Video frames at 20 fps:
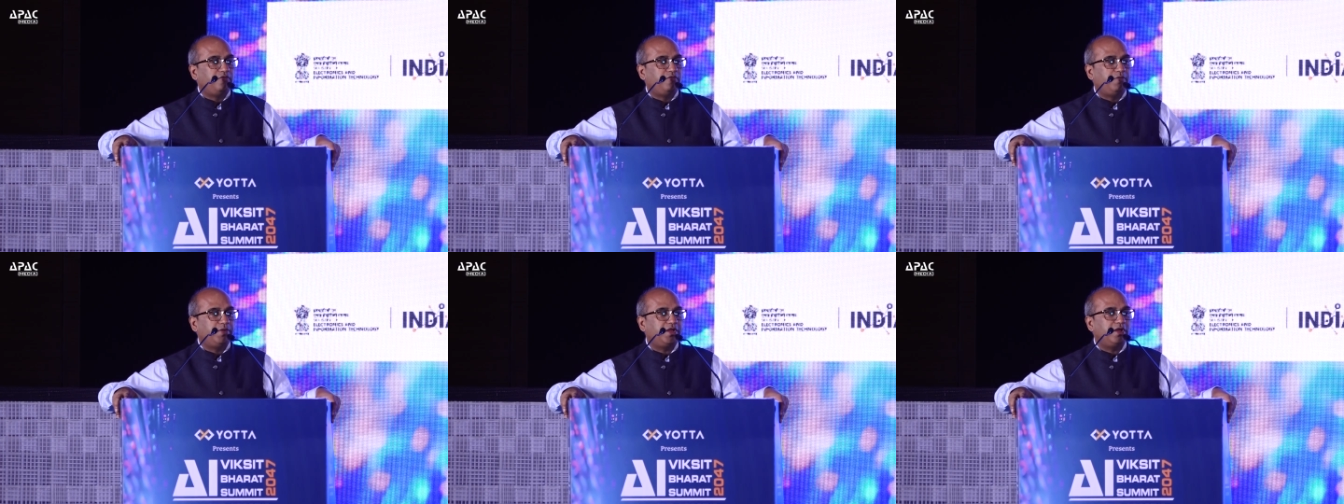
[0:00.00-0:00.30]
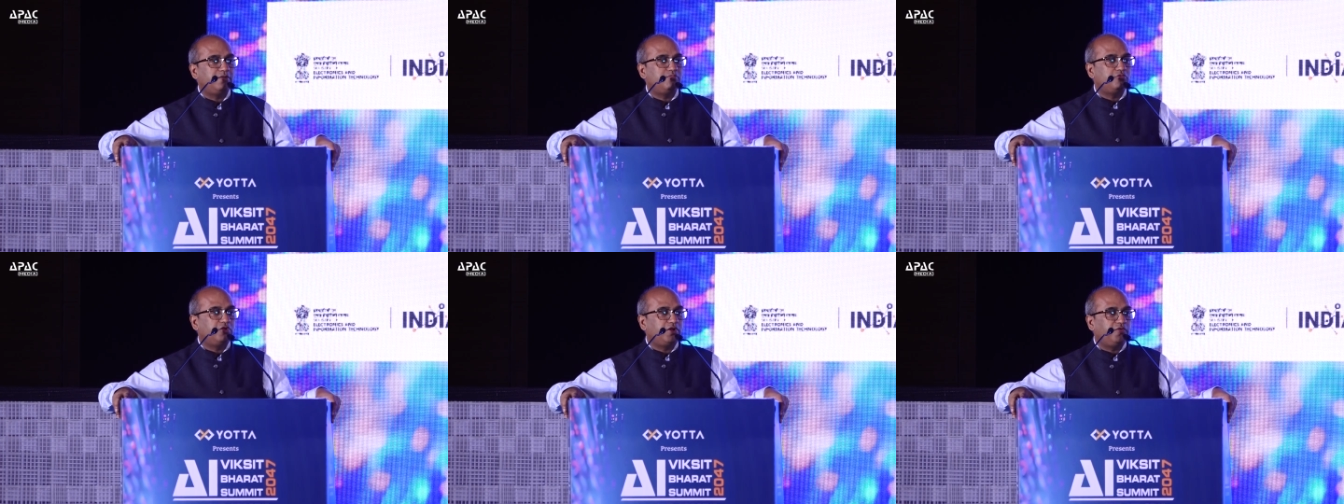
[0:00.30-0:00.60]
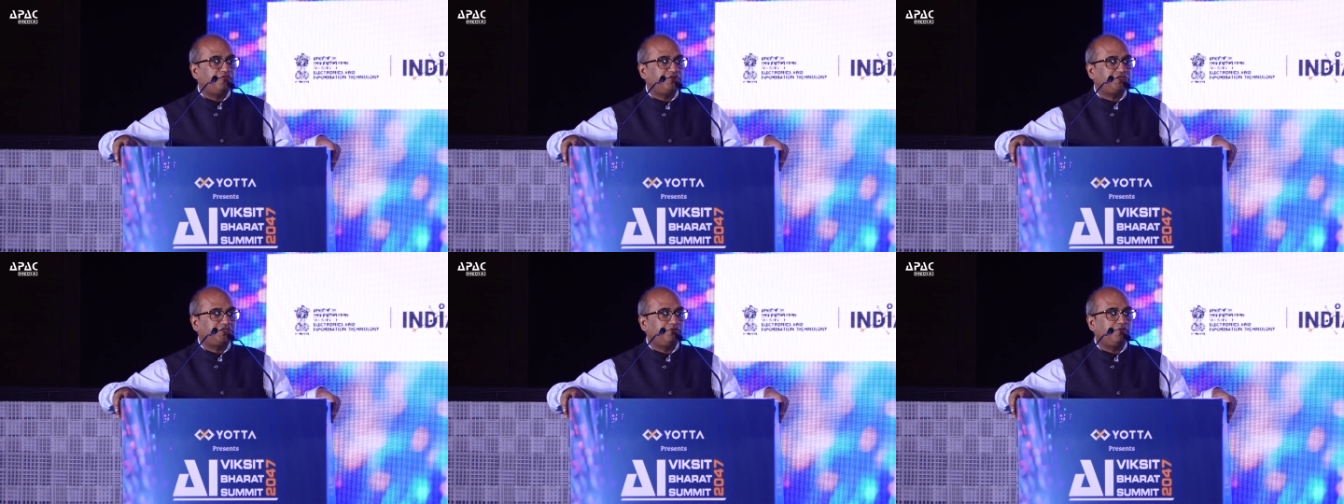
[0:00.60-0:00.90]
We become more
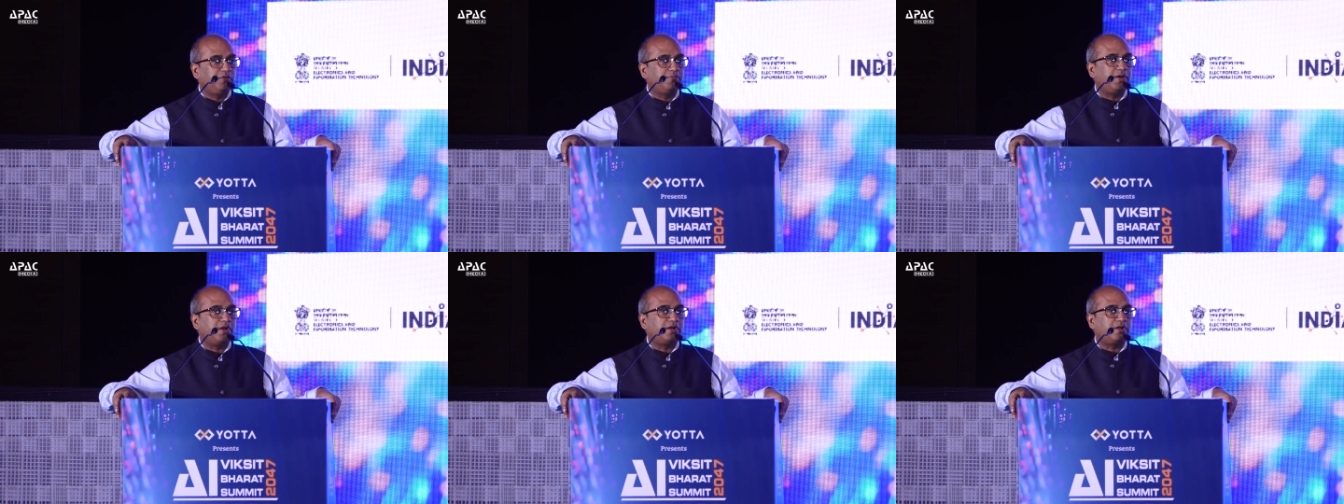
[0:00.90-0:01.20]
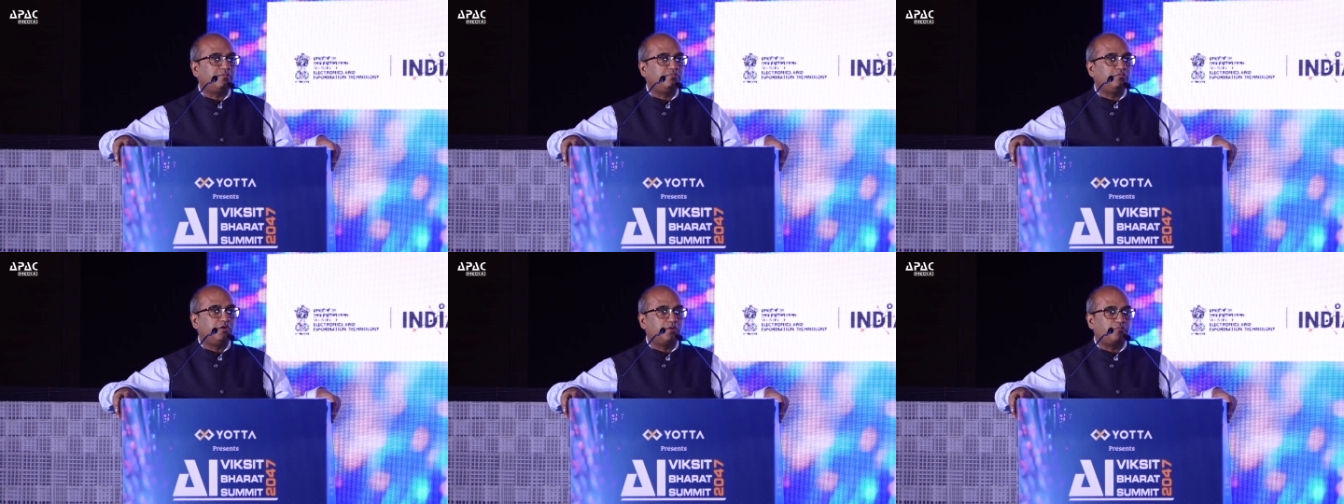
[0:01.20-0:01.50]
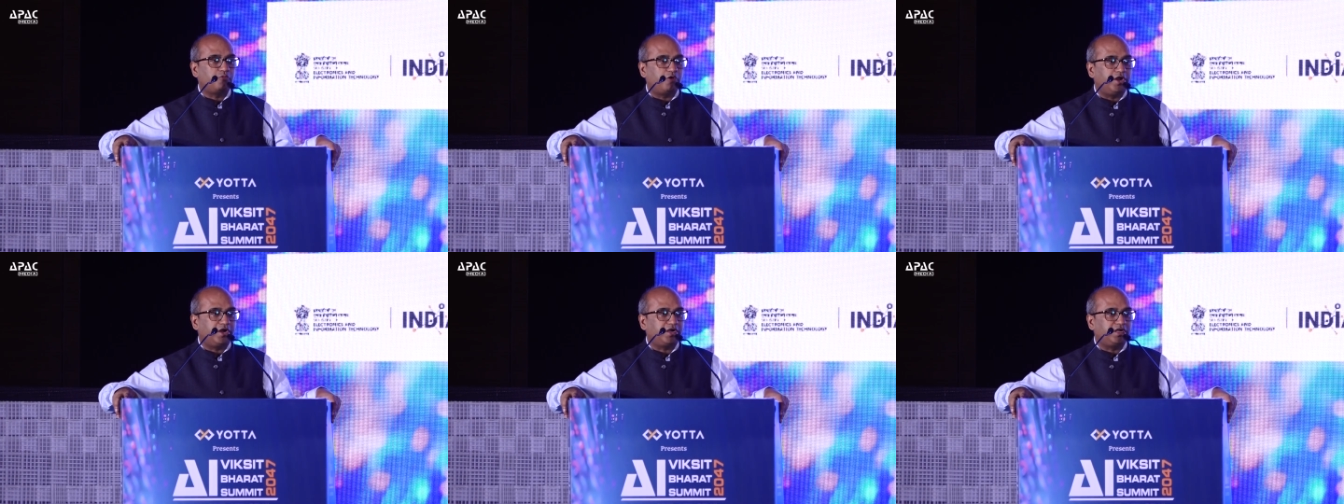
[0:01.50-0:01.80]
efficient, we become
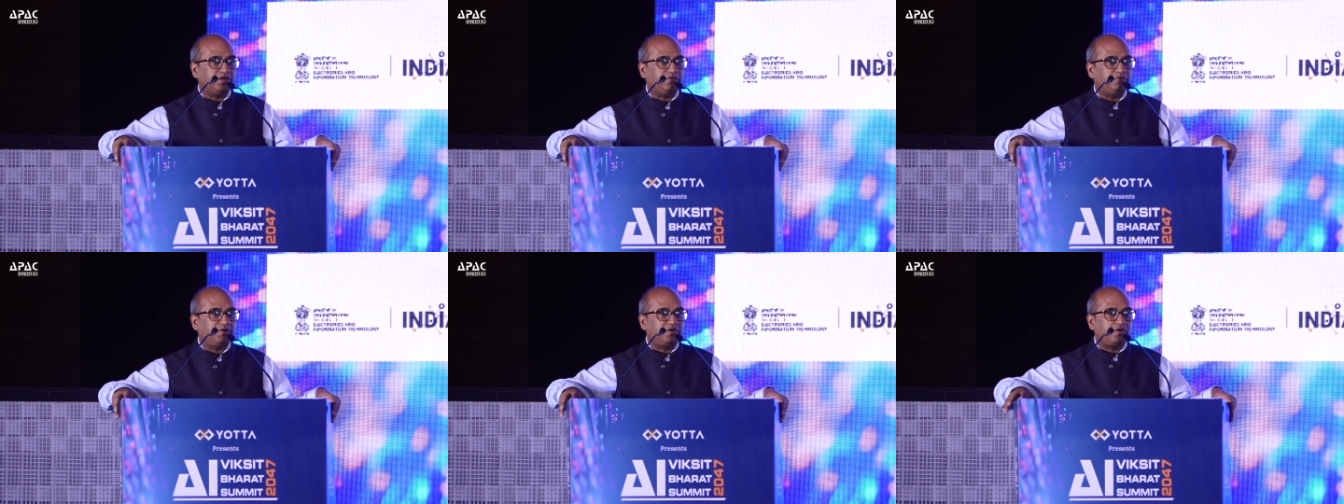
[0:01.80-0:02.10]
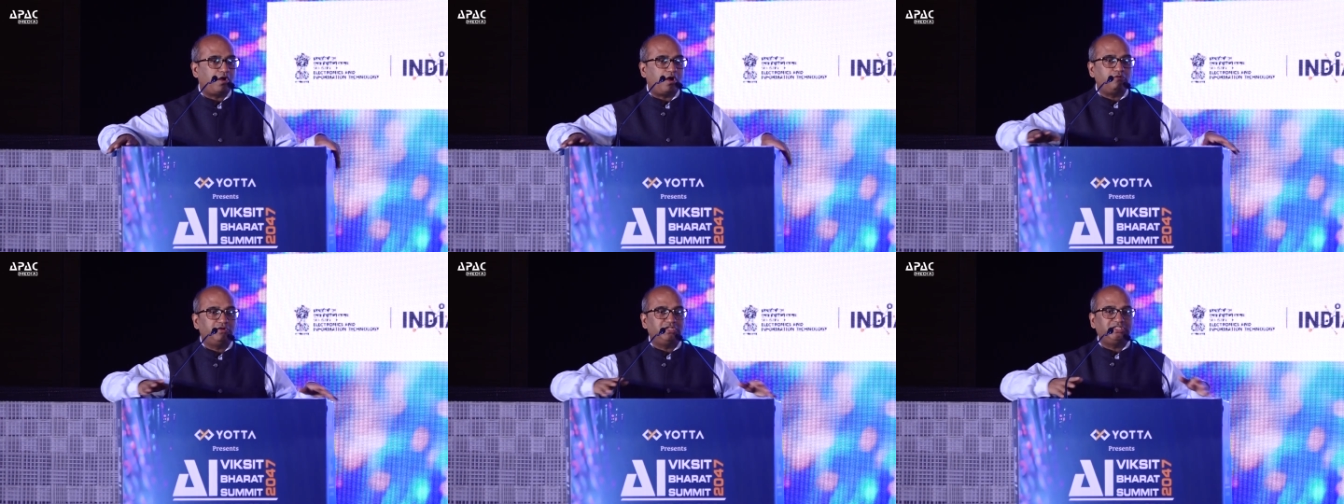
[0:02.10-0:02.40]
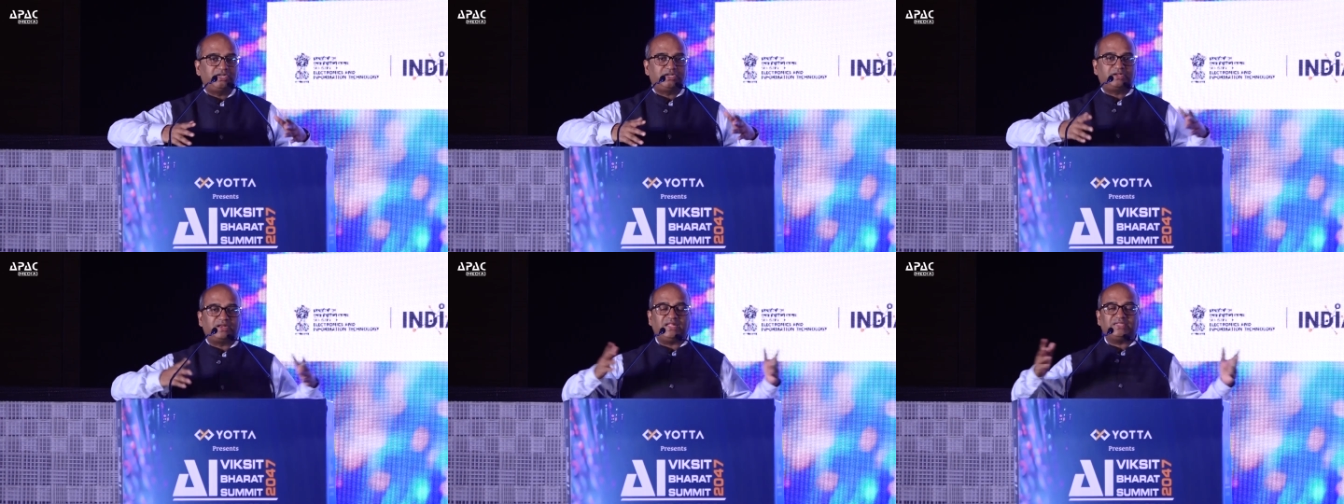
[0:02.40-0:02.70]
more productive. But how
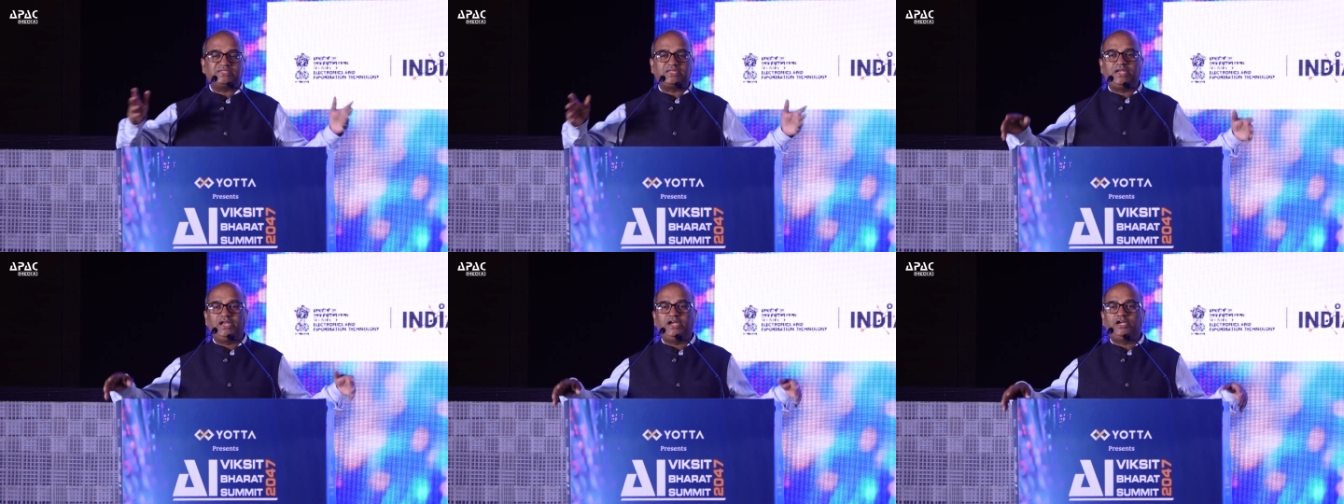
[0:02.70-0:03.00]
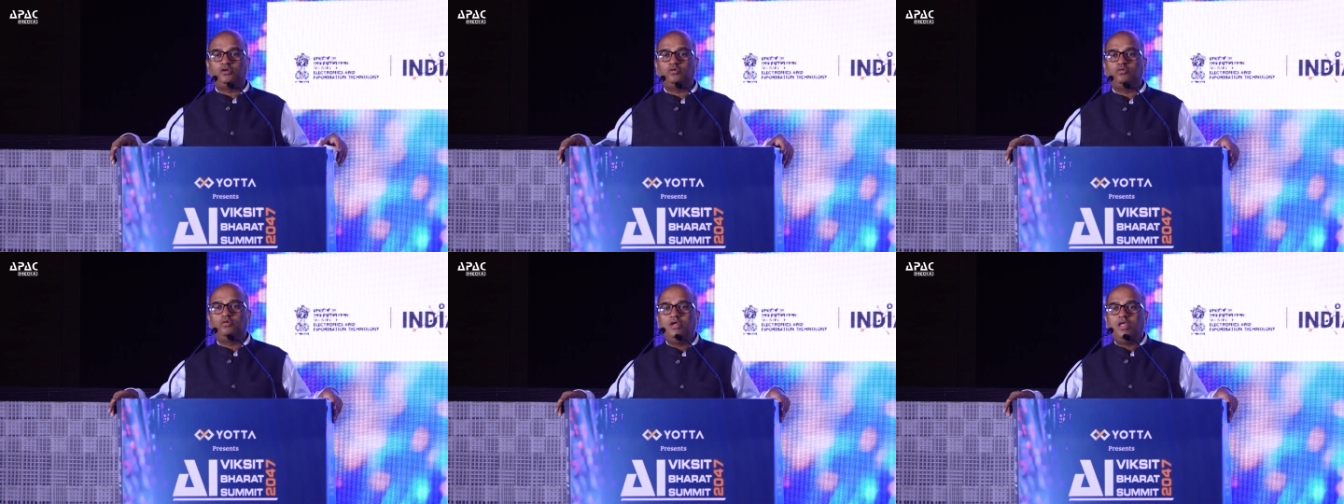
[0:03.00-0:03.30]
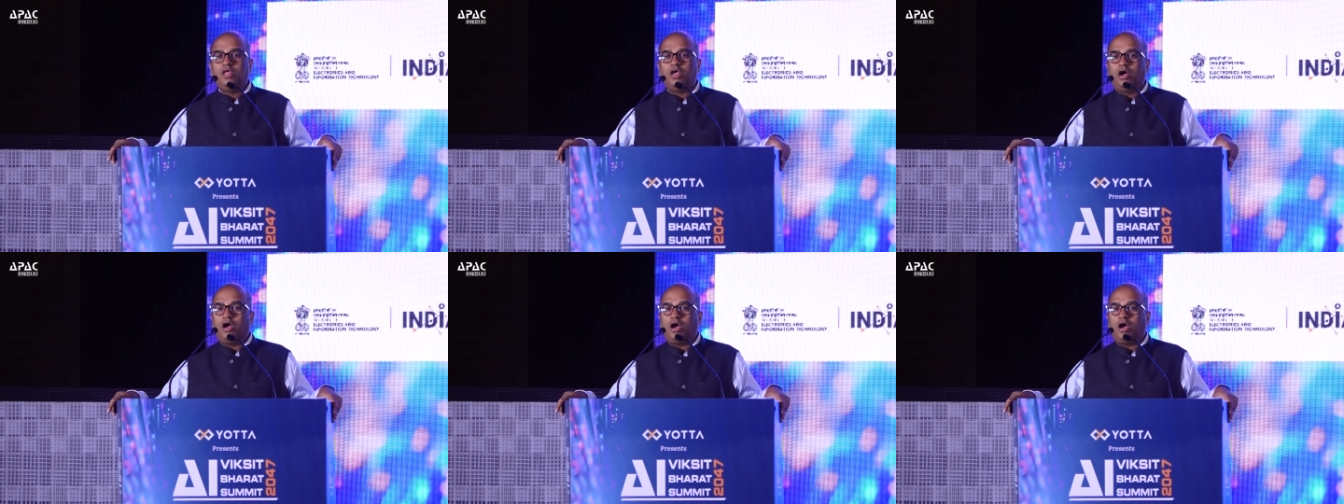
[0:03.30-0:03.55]
does it translate to